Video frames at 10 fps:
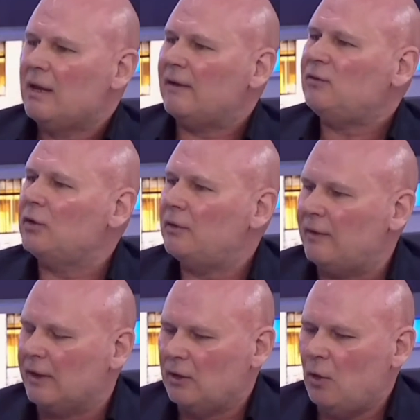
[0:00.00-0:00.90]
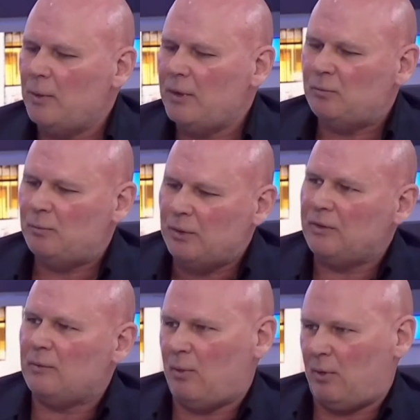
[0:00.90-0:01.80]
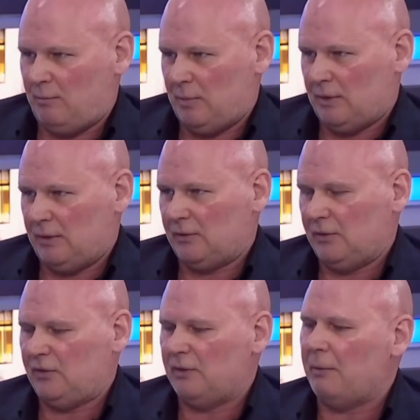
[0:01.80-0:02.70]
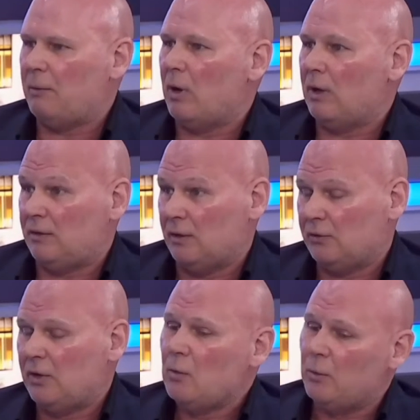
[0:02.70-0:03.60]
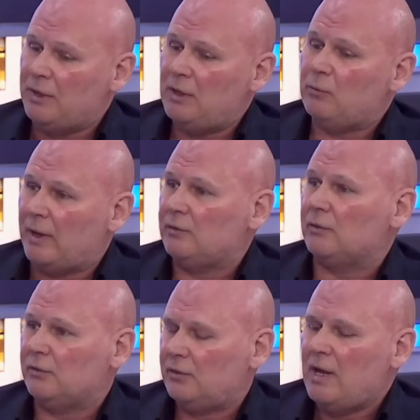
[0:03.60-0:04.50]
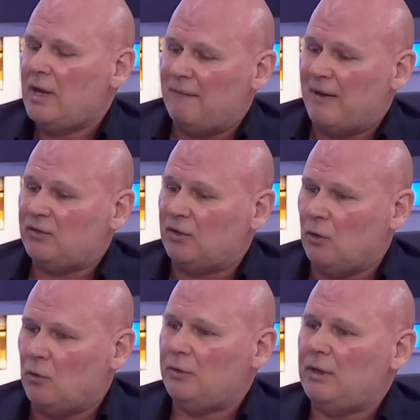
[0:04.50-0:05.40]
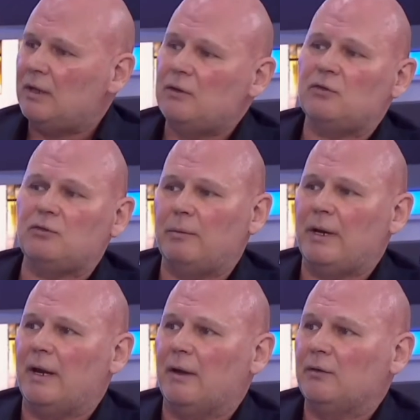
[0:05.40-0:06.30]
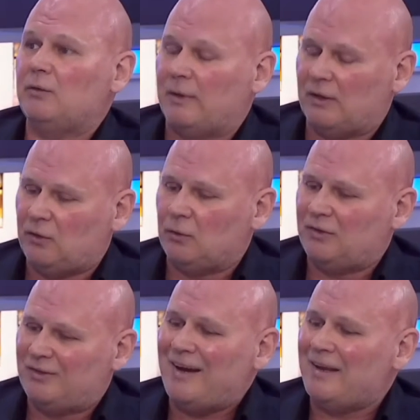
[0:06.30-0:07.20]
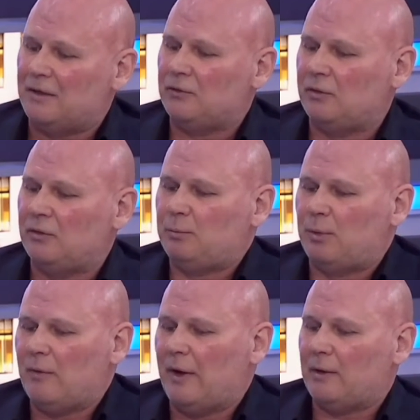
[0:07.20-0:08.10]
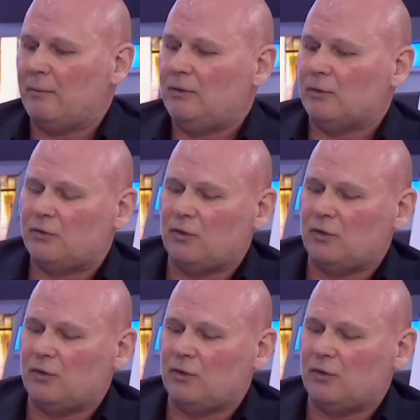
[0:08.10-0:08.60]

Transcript: That's a good thing. Nobody's building apartment buildings in the city. We want those. We need rentals, and that's the only industry right now, that's the only side of the industry that's providing rentals.